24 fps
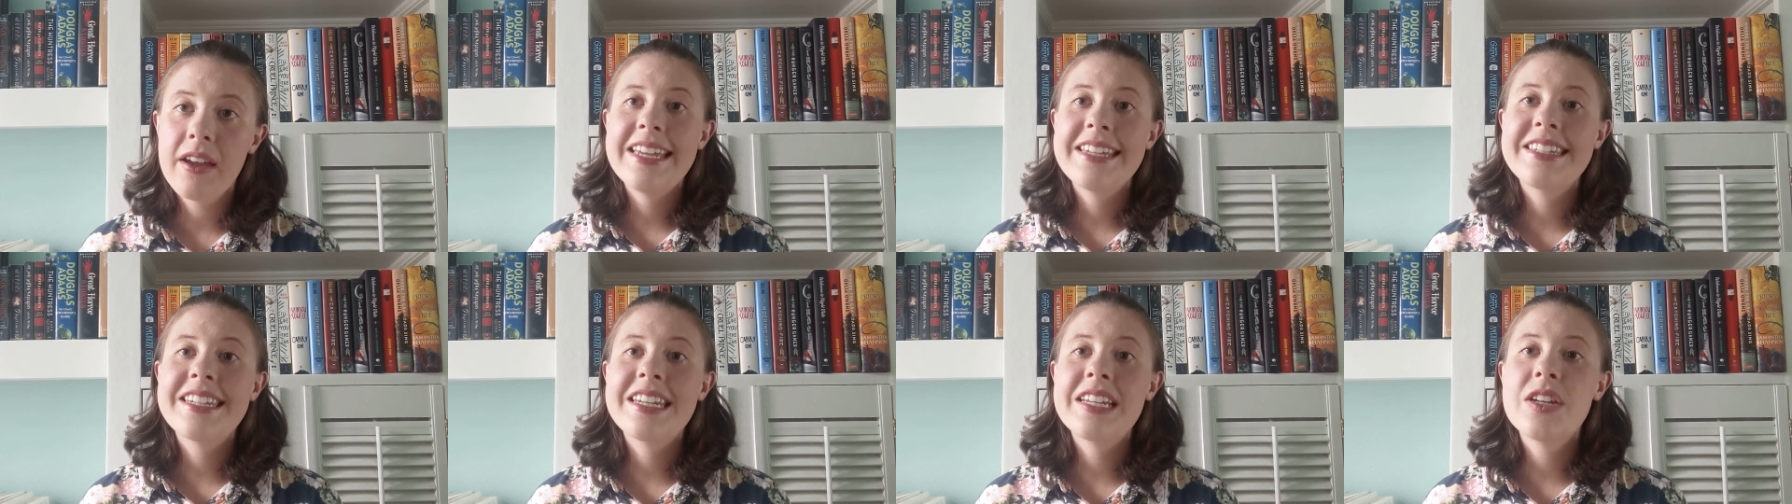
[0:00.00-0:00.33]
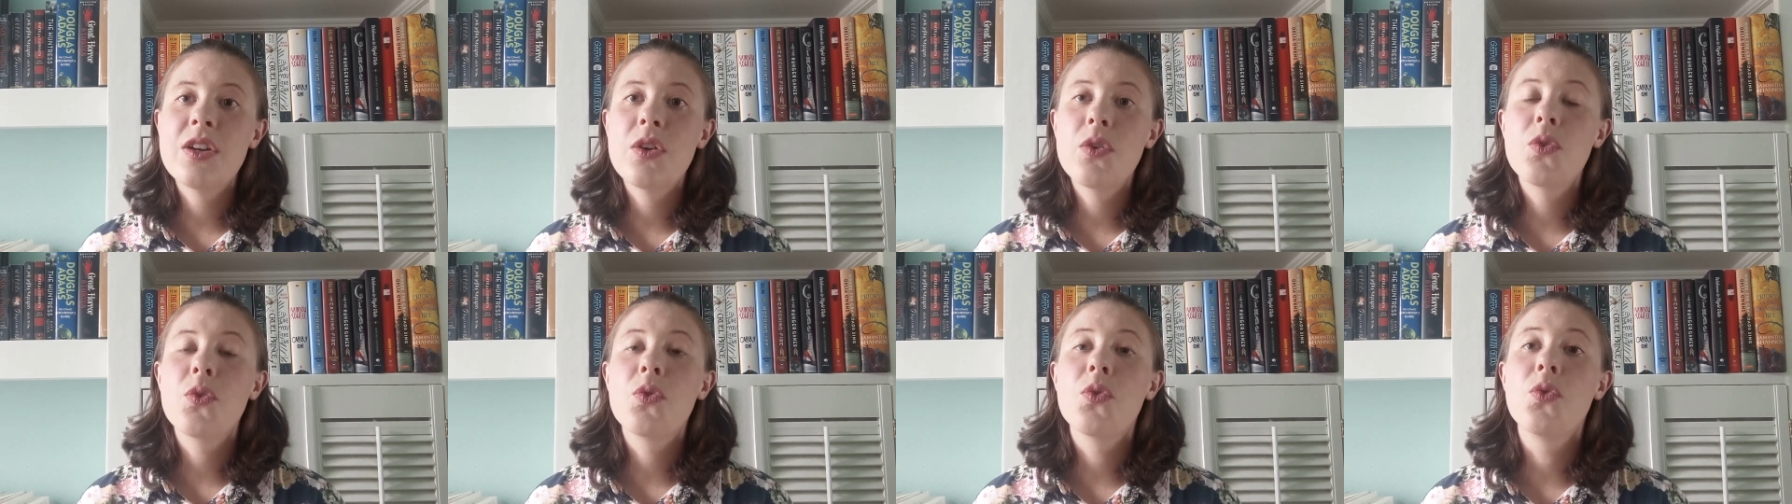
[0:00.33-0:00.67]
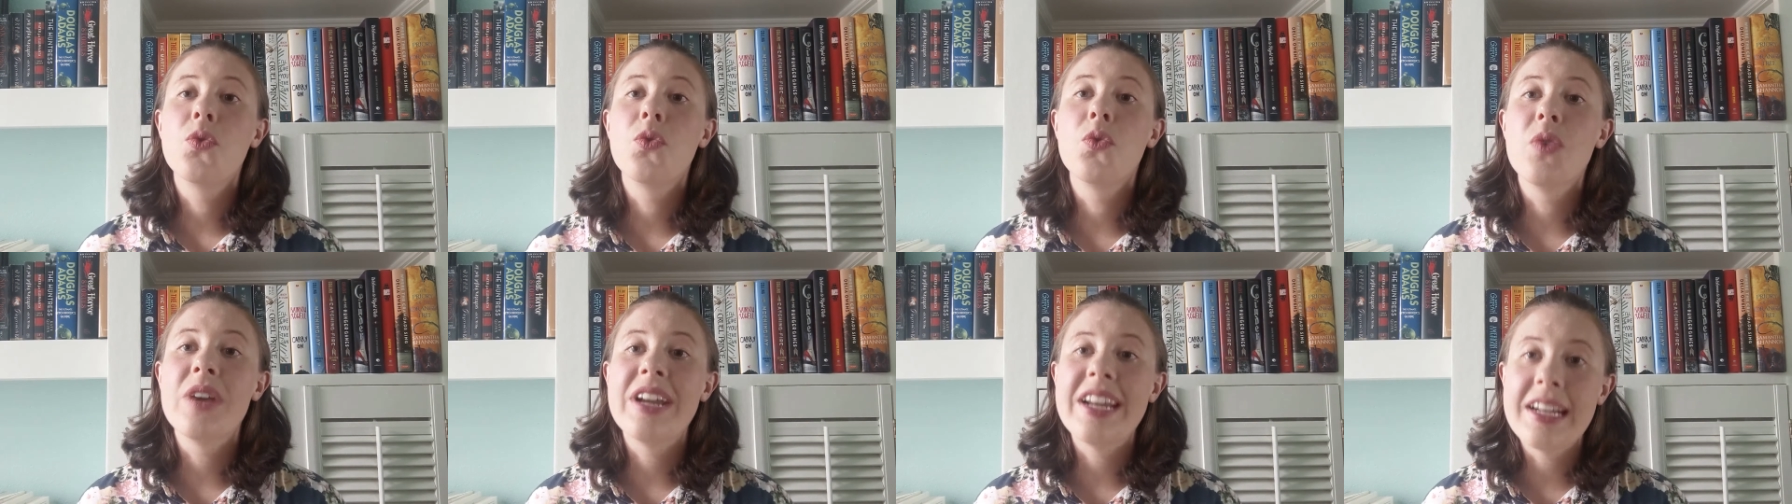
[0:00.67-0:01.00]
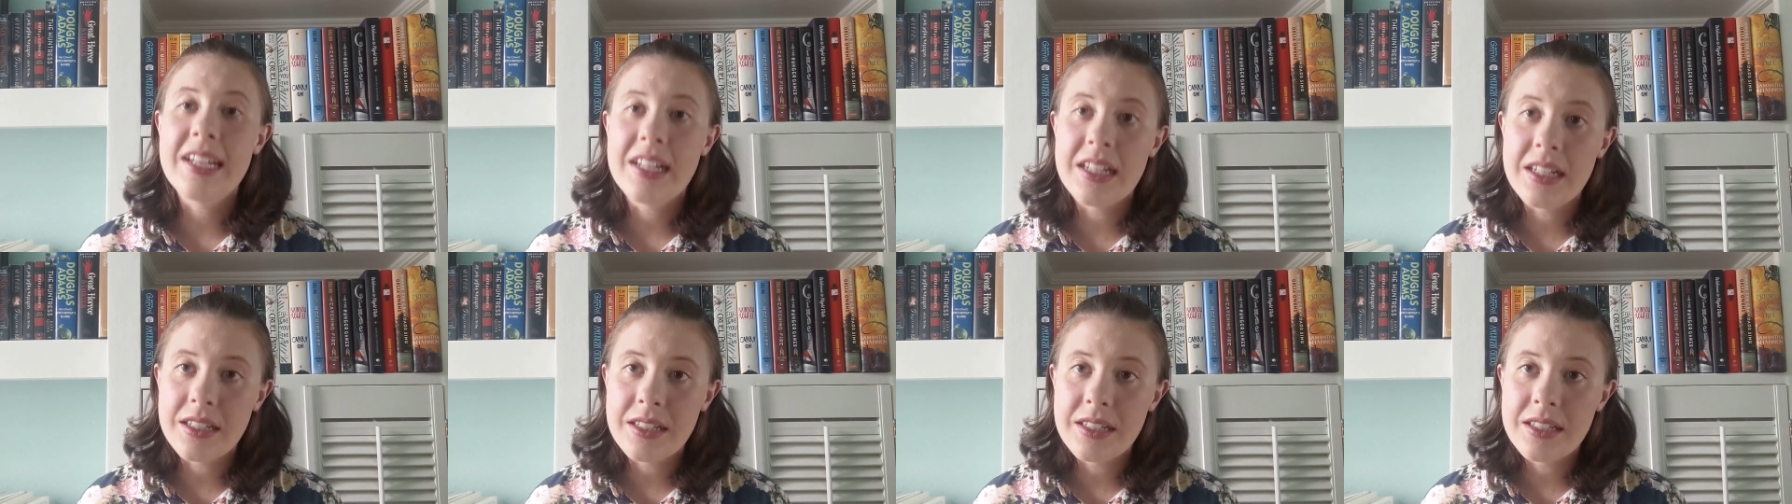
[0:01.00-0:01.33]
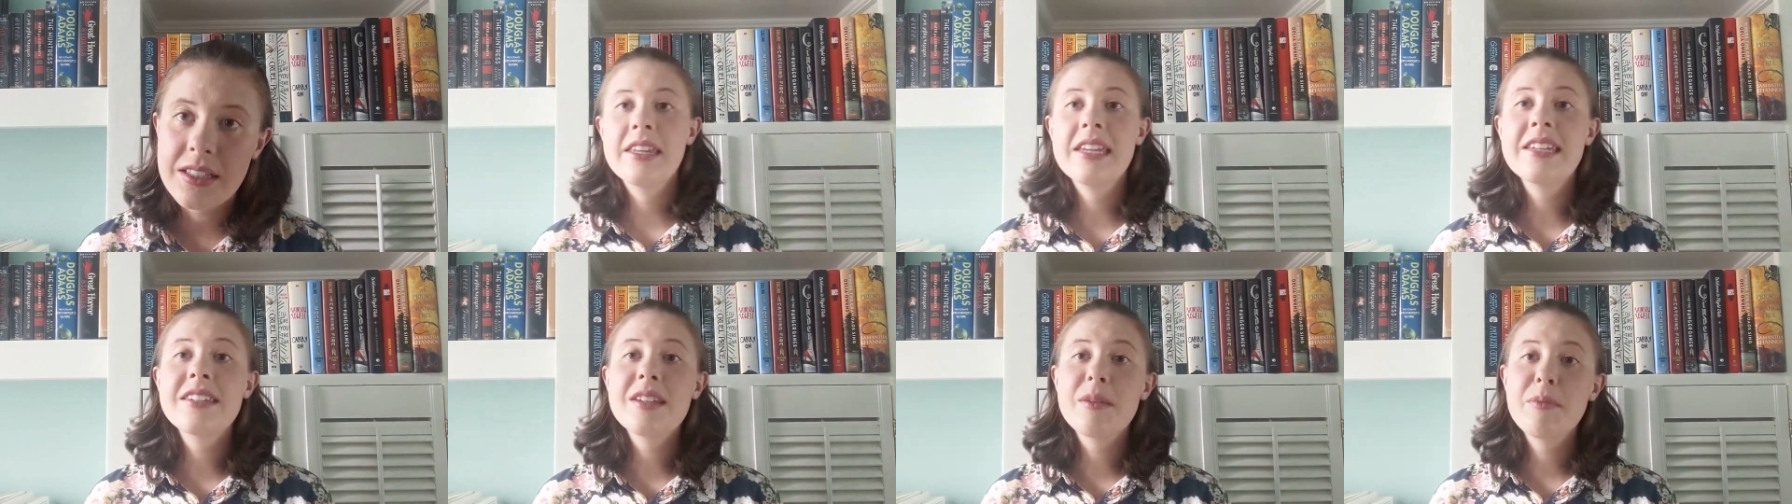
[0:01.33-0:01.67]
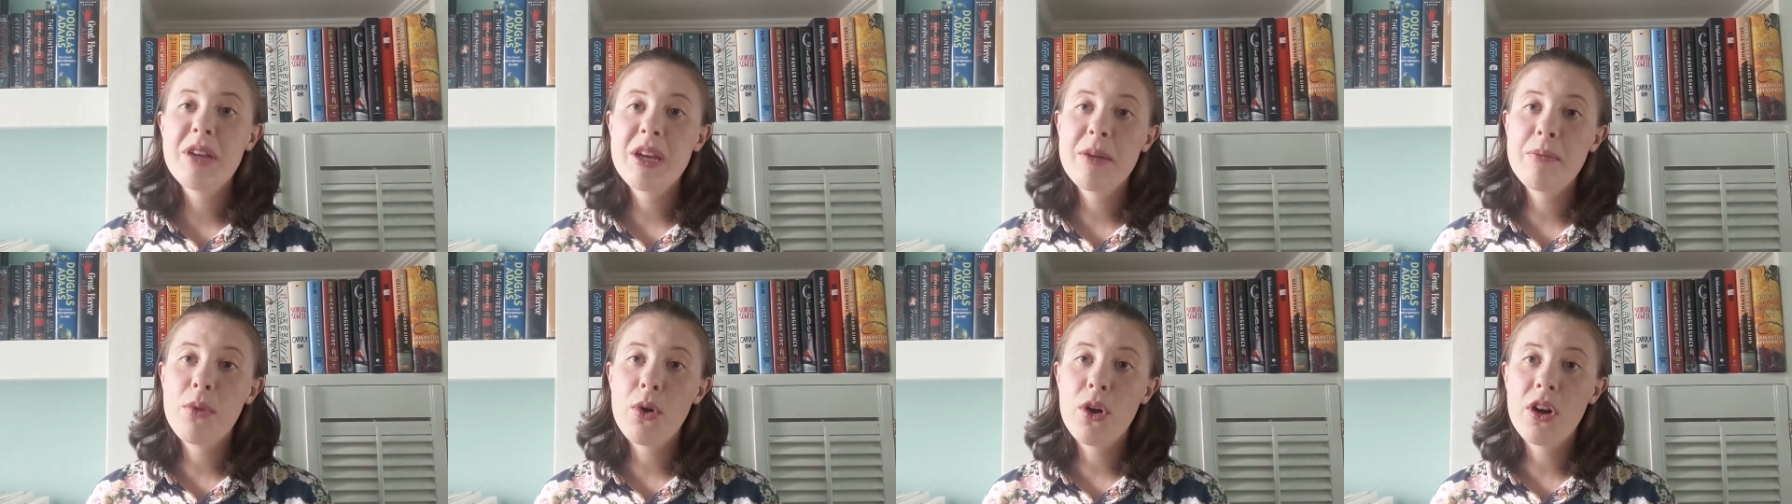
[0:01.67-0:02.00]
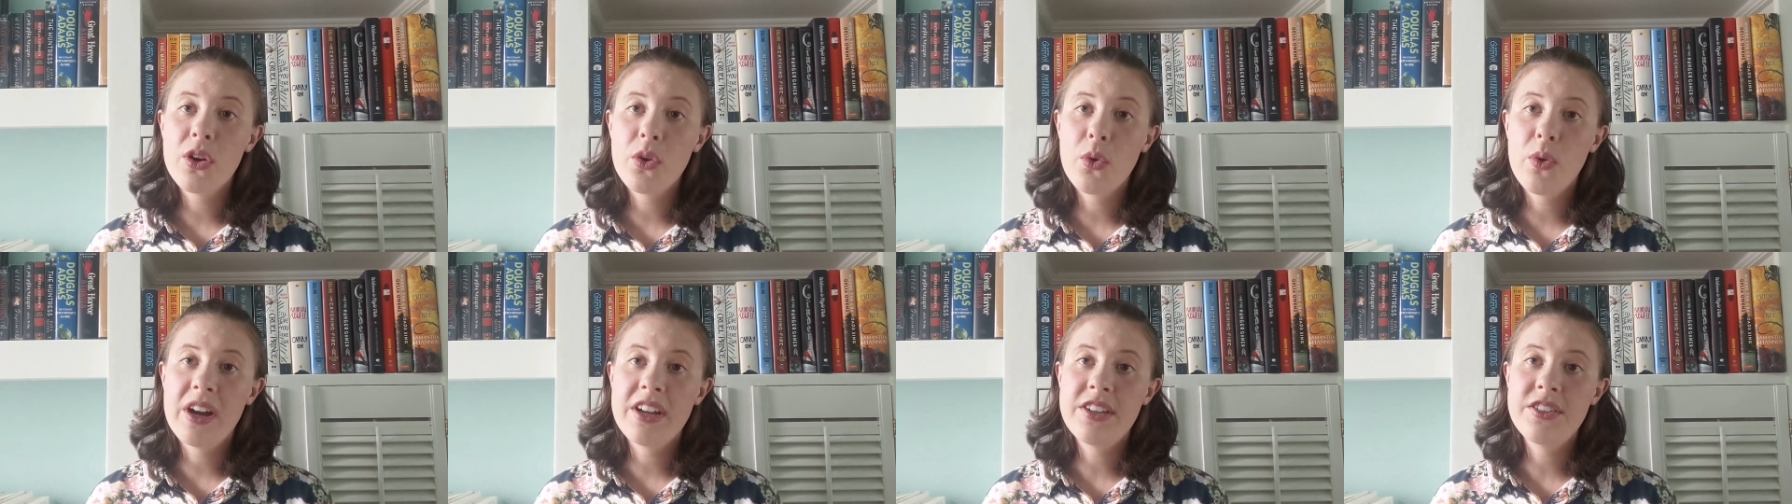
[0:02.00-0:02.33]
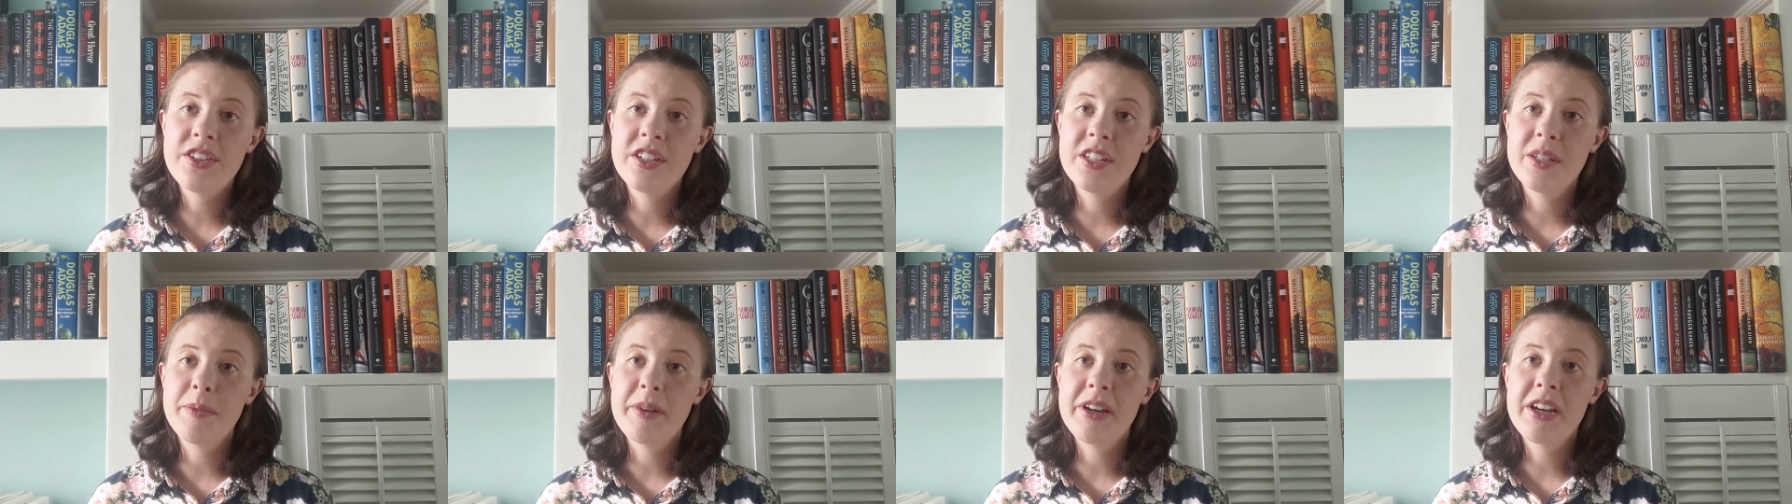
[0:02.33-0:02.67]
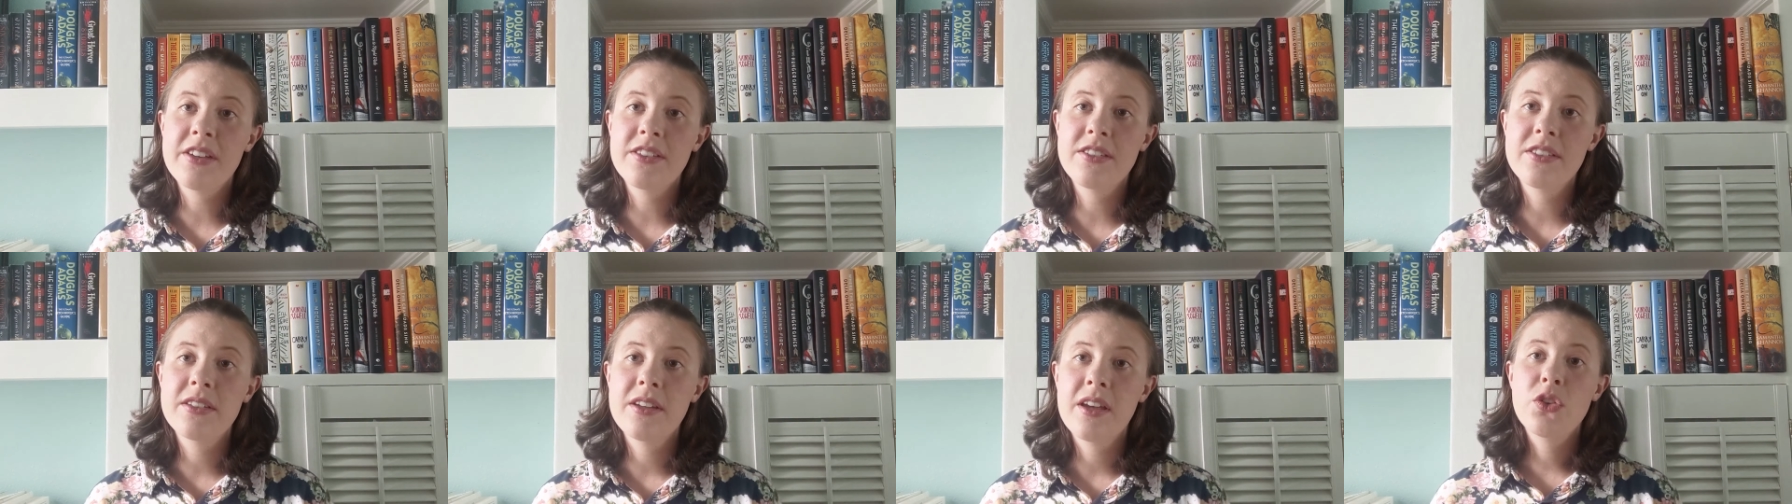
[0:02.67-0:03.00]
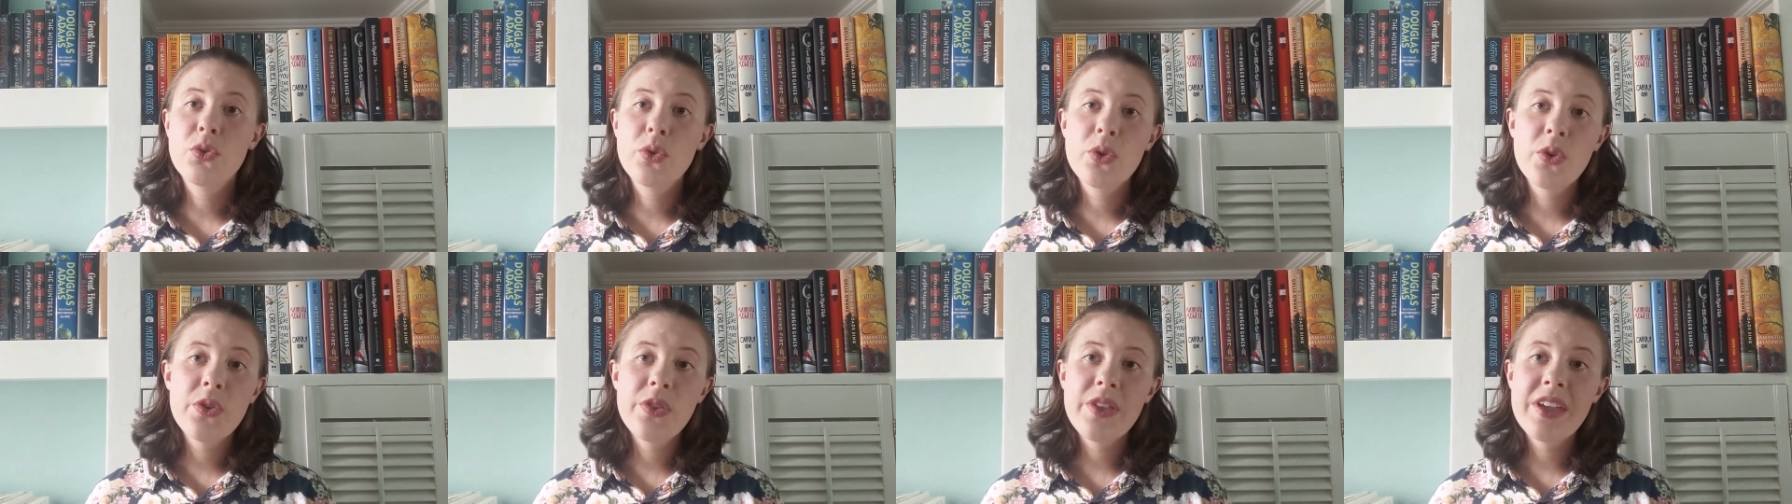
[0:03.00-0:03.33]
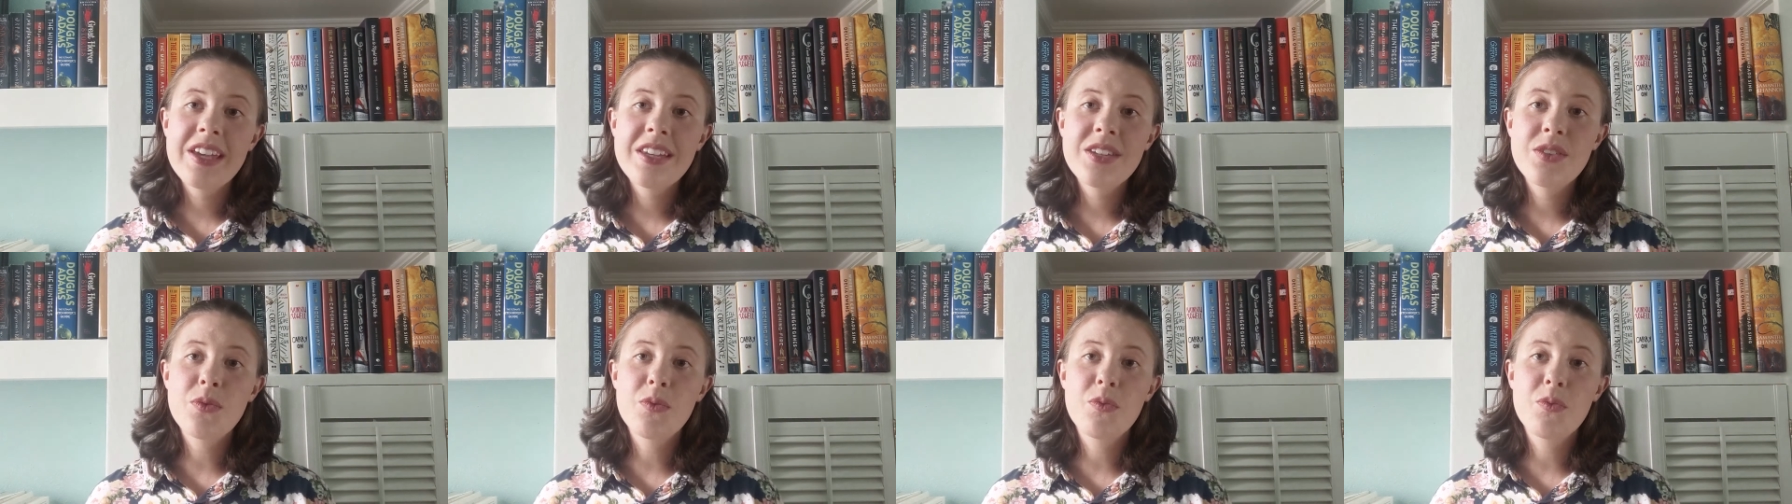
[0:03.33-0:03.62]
Is it real? These can be important questions because the truth is,